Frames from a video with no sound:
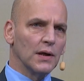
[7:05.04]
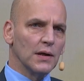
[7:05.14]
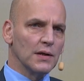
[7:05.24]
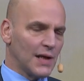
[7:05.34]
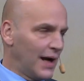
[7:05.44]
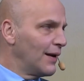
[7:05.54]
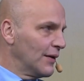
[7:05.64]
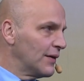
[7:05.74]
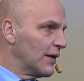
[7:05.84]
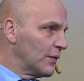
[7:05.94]
in
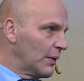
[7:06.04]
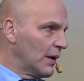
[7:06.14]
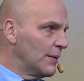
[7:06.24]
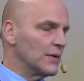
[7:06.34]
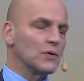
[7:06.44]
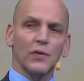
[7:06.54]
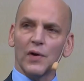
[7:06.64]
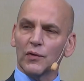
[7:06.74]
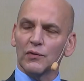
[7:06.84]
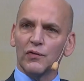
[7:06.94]
Thailand as well in
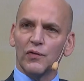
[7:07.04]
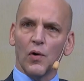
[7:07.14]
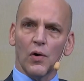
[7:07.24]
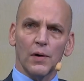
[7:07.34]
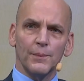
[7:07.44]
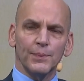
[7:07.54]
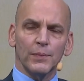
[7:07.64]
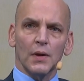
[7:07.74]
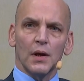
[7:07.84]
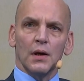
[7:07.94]
2004
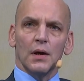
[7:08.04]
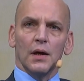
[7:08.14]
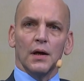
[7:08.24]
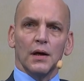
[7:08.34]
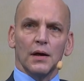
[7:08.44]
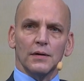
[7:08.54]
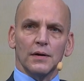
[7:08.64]
and the